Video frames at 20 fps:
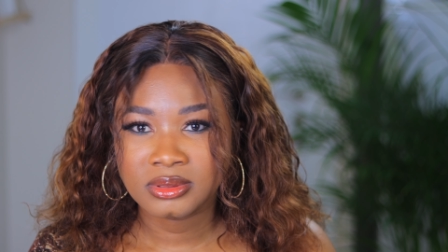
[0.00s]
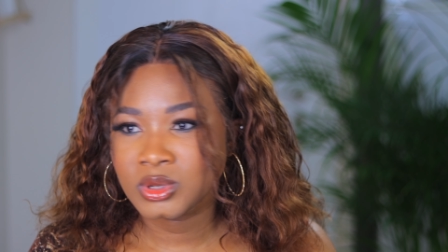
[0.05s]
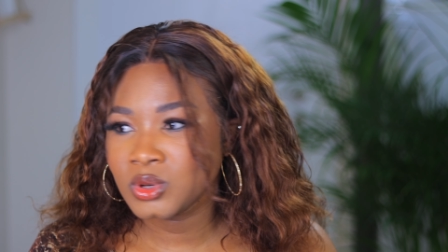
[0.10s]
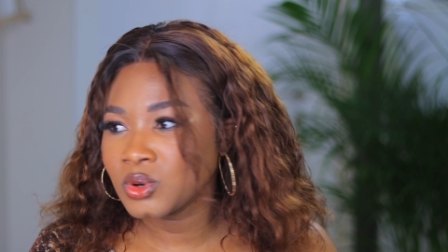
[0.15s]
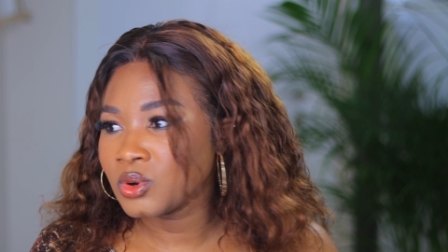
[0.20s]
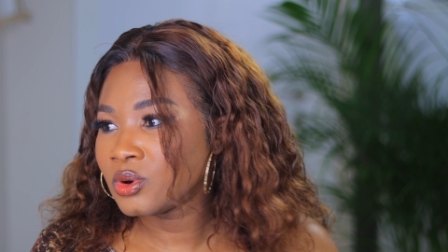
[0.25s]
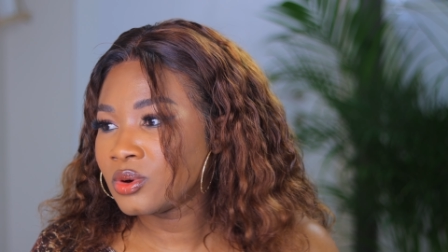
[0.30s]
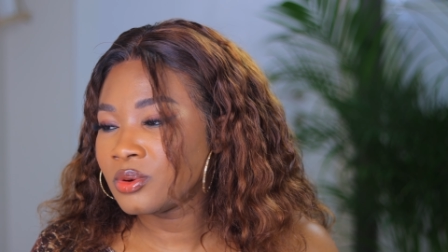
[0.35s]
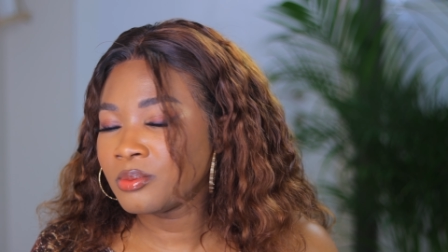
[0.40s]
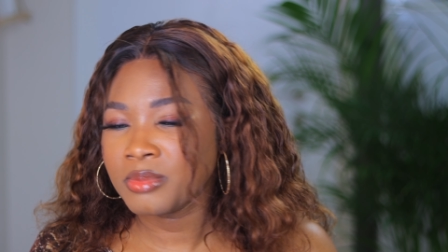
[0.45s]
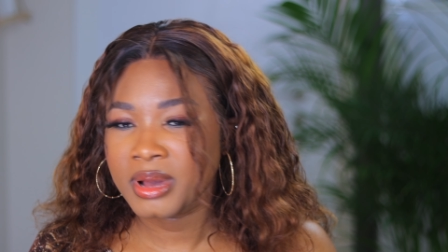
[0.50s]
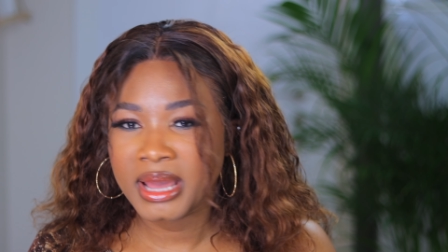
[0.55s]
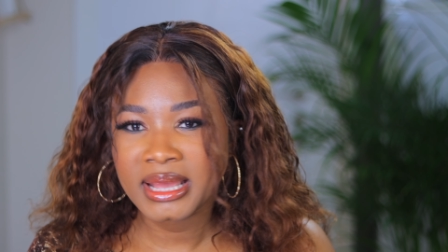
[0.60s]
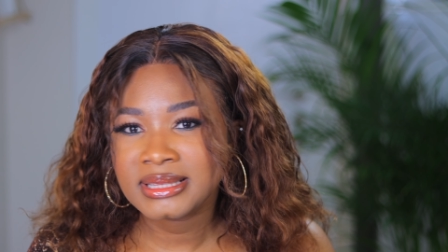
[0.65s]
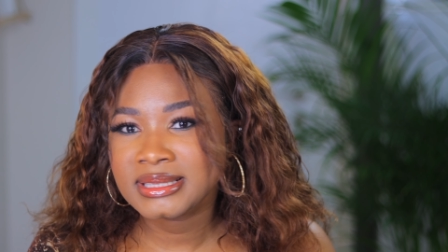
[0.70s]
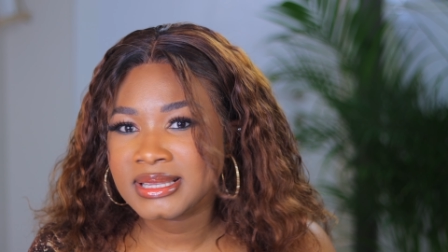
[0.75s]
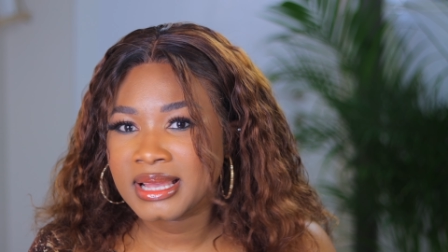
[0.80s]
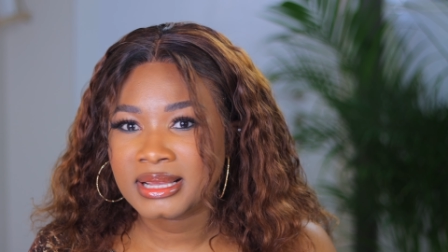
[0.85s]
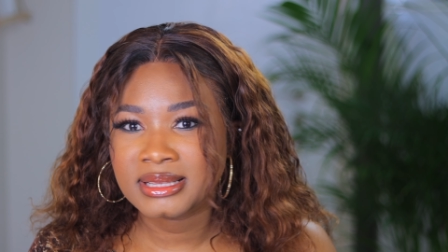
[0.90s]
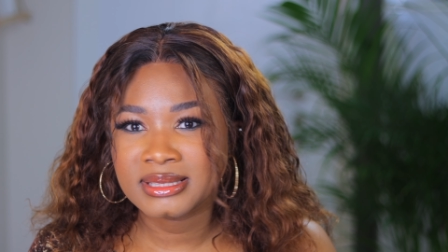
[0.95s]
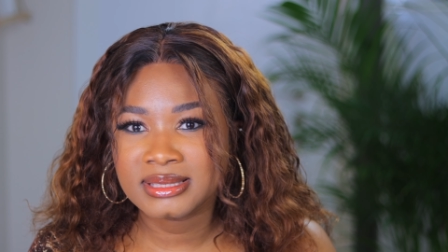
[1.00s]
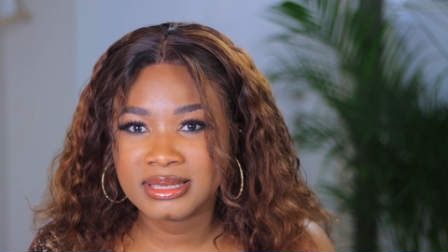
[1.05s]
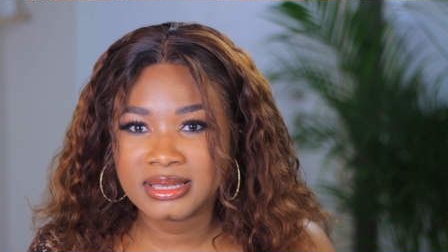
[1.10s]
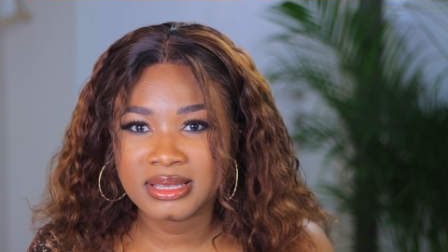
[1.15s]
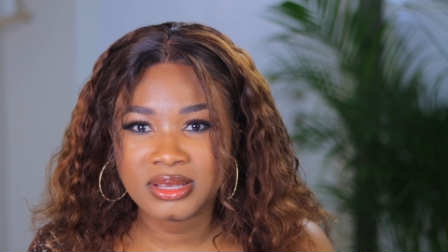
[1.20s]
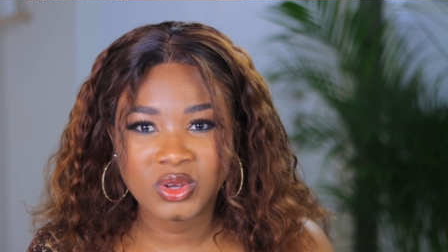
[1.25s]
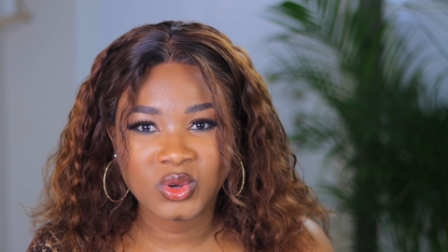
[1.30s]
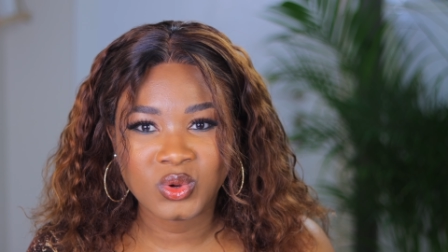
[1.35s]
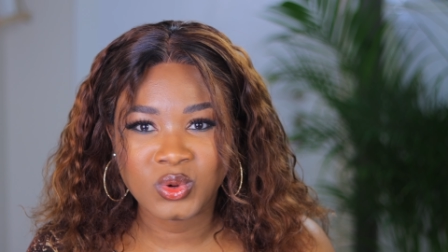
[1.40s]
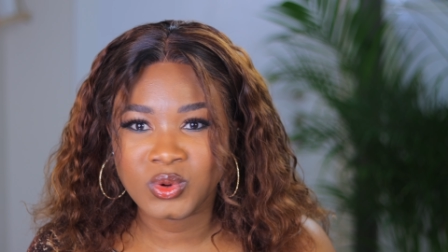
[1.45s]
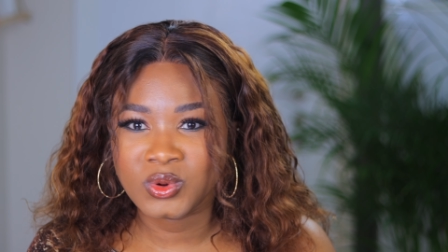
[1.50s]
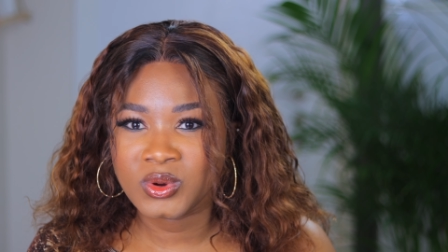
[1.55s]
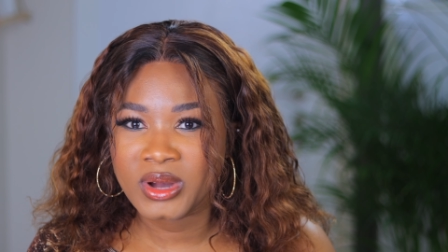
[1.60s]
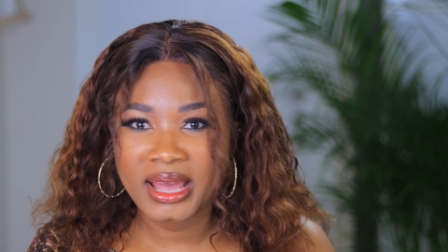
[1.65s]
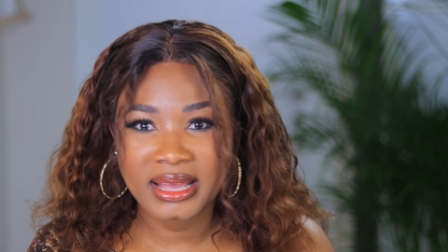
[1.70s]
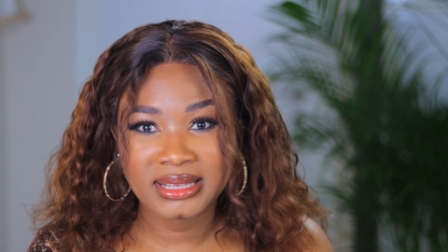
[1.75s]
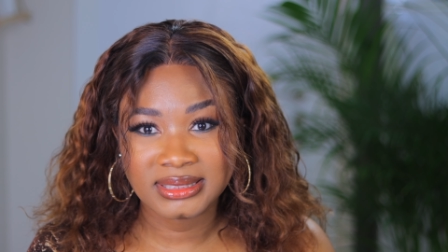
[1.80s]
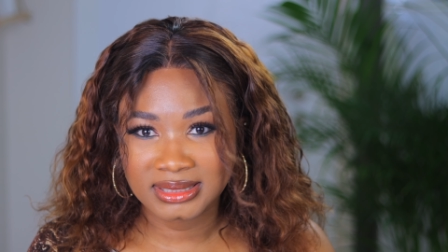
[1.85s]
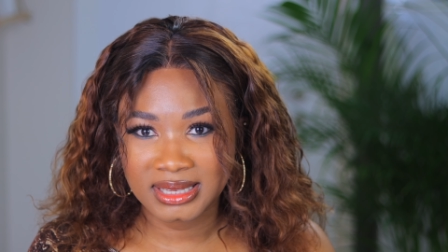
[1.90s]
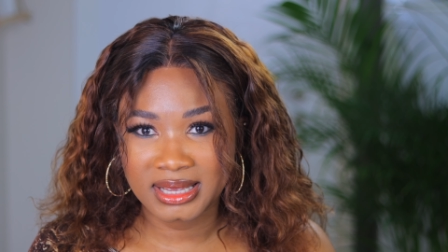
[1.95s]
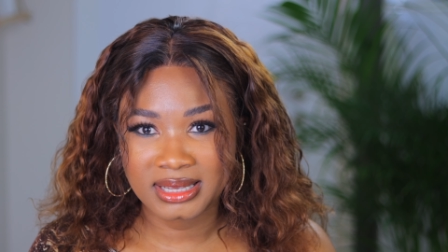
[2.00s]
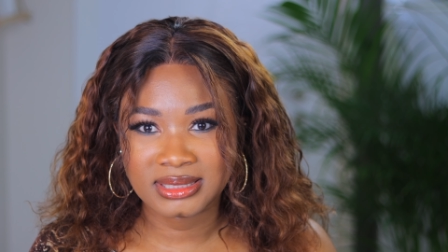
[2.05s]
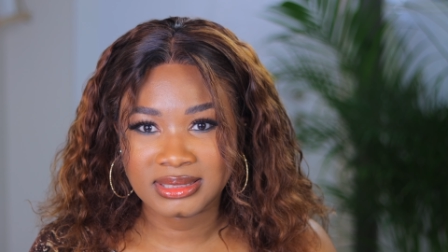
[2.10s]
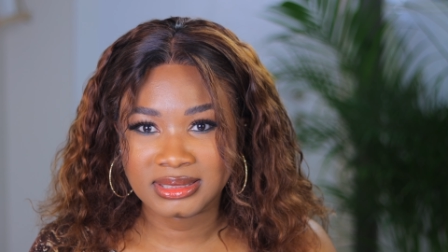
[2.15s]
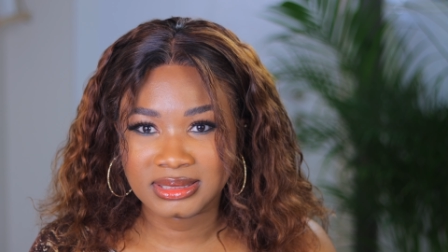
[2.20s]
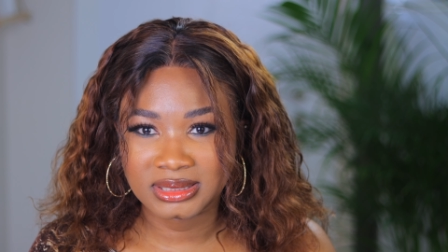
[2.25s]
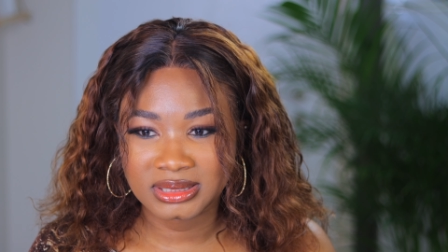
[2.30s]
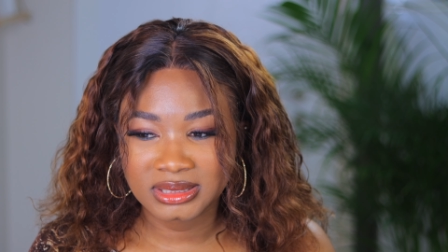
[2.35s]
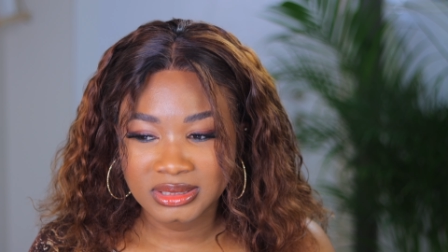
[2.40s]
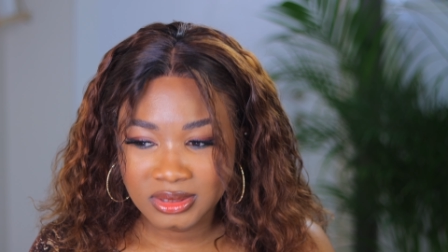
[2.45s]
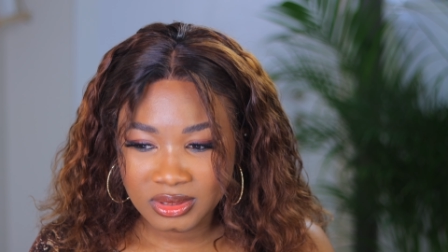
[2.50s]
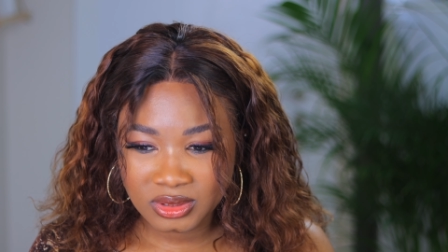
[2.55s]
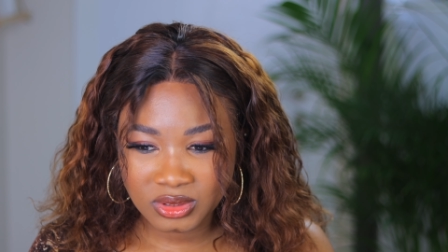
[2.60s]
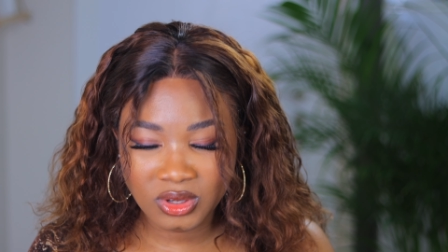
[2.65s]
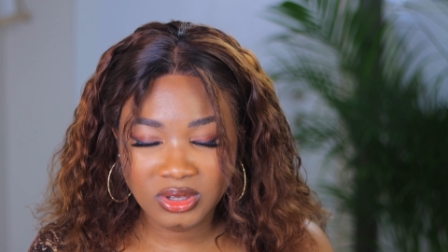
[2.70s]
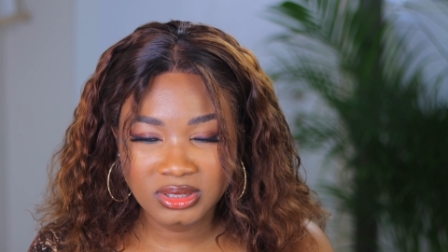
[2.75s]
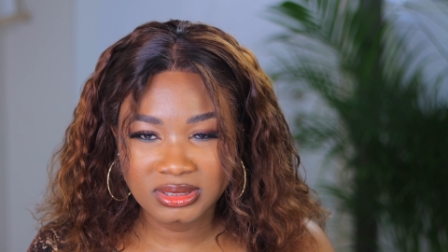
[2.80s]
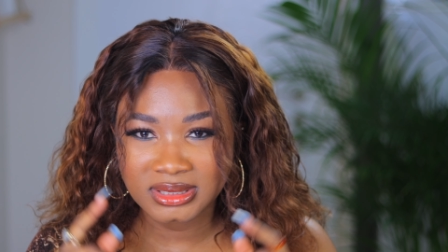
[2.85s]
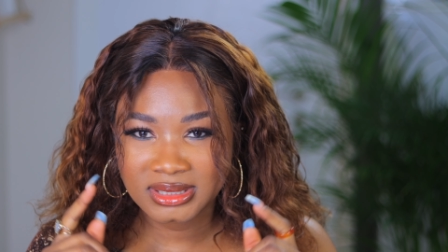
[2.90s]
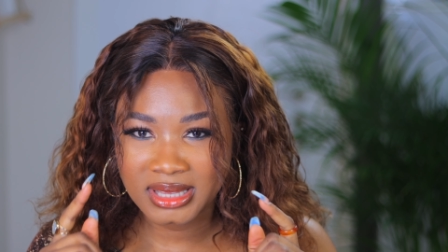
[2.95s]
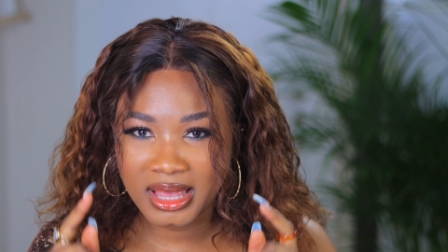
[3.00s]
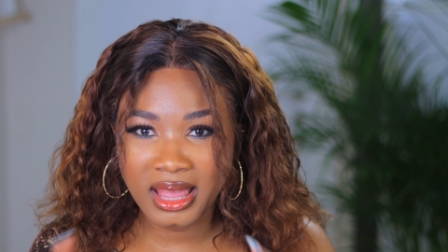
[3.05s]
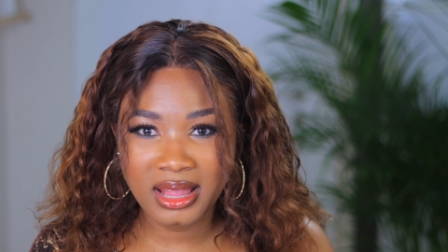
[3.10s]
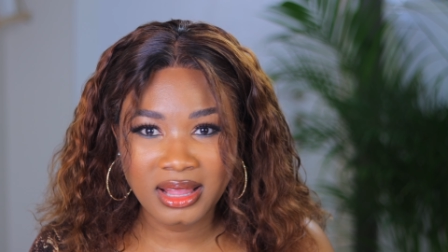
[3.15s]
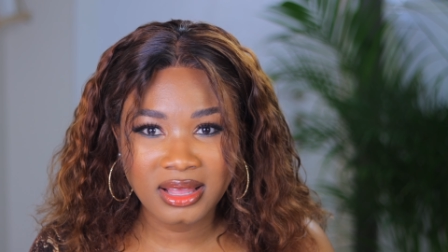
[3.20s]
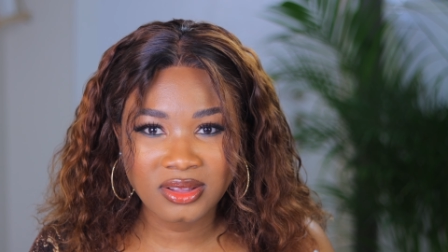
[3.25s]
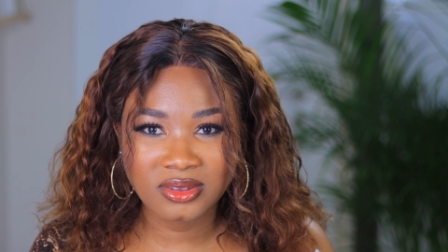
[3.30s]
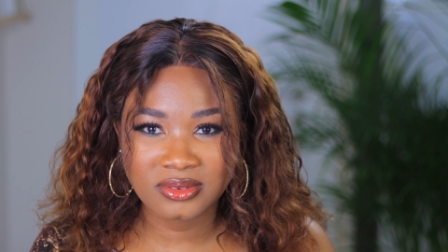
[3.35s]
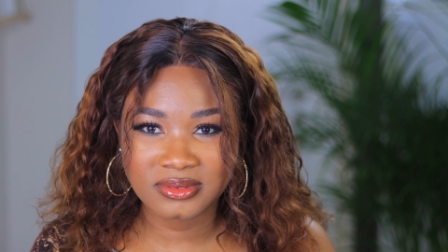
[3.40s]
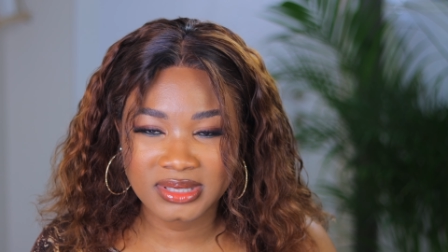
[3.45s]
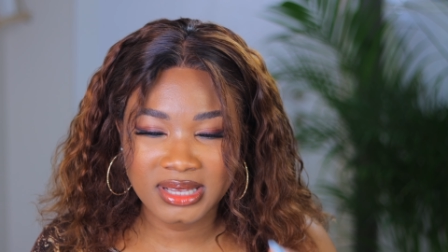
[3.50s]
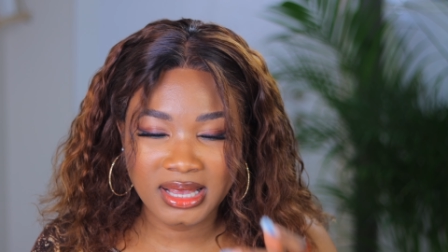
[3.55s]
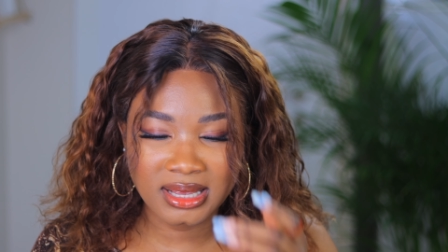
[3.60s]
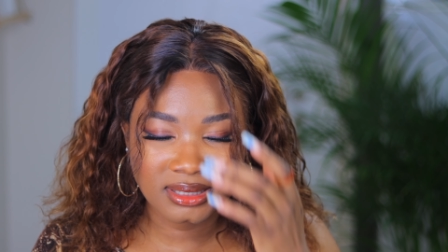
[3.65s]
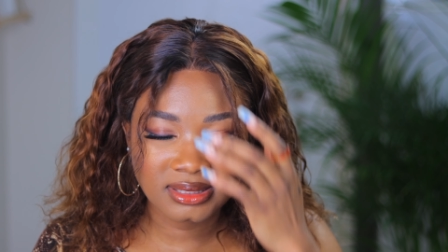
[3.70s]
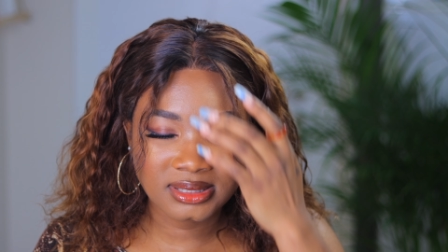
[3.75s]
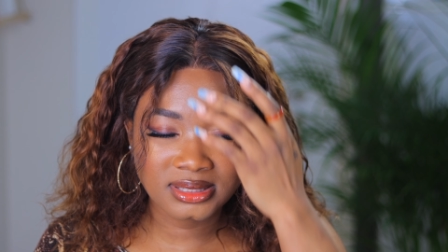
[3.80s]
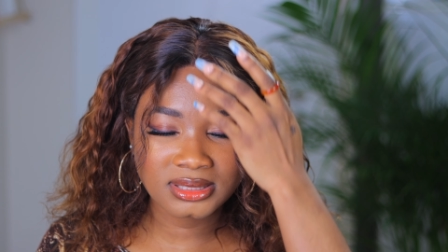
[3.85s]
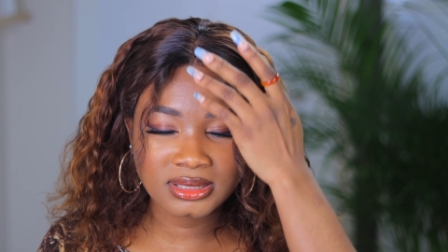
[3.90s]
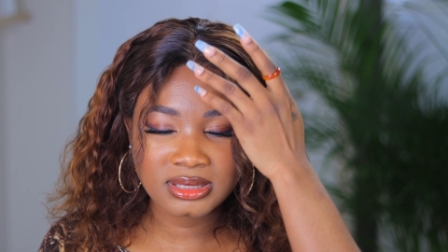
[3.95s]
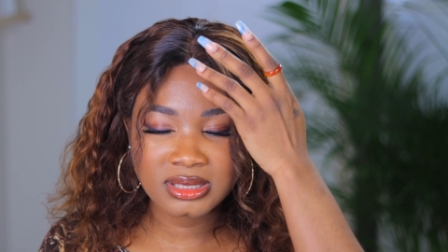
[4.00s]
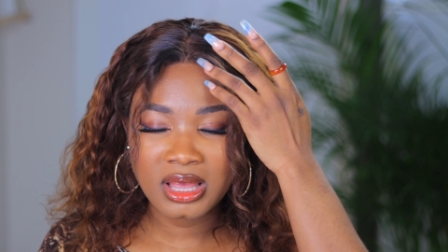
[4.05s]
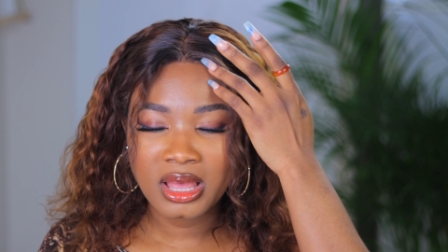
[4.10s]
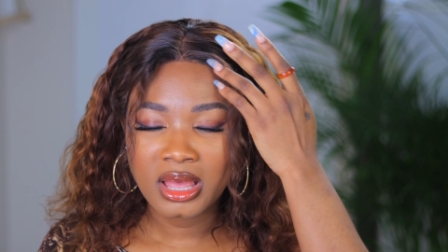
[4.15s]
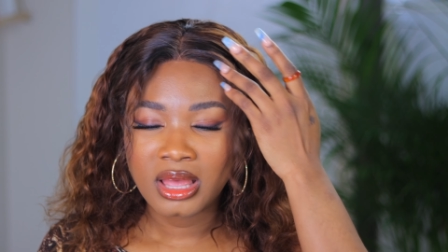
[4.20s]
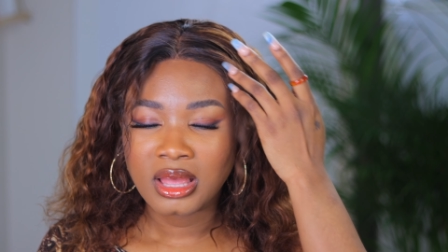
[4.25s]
or Buy Taxi or iTaksi. All this hailing of taxis